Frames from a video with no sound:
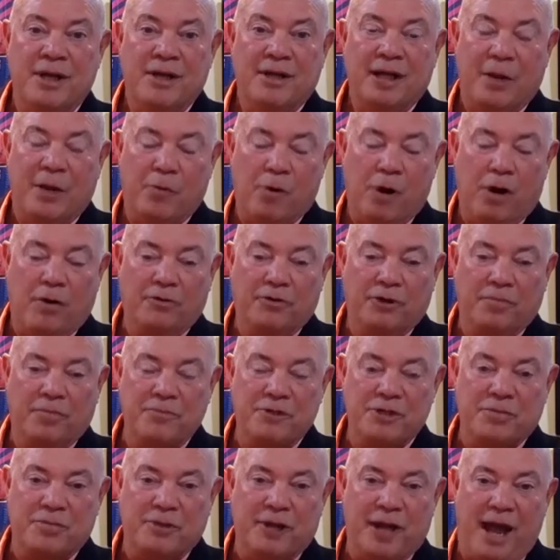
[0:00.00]
They walked up
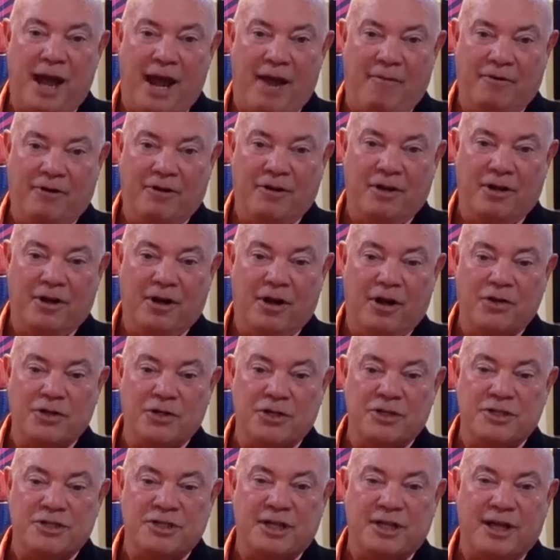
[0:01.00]
to me after the
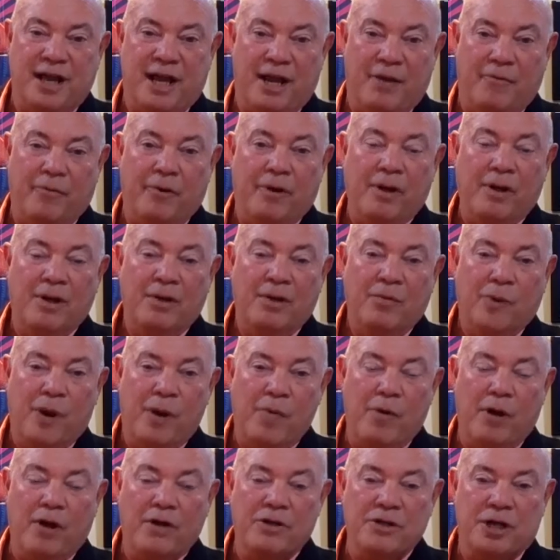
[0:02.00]
auction, said, "Hey, we
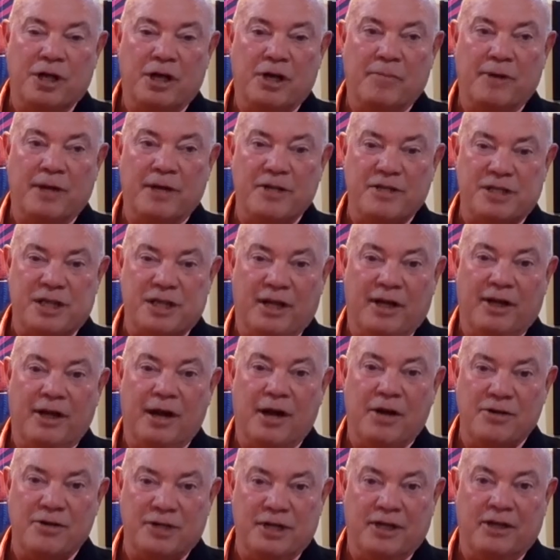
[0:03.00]
want to talk about selling
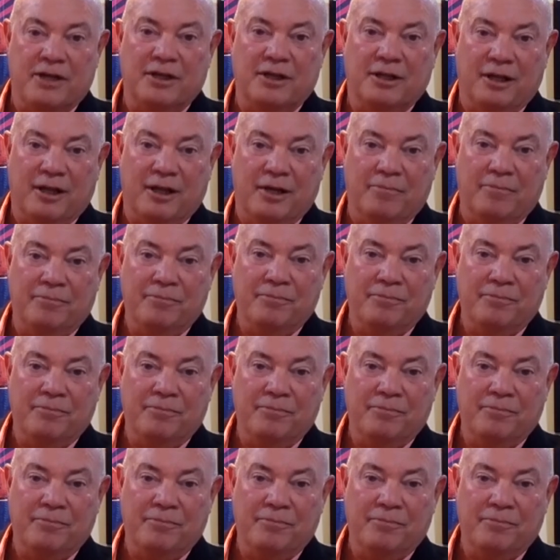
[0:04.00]
our duck club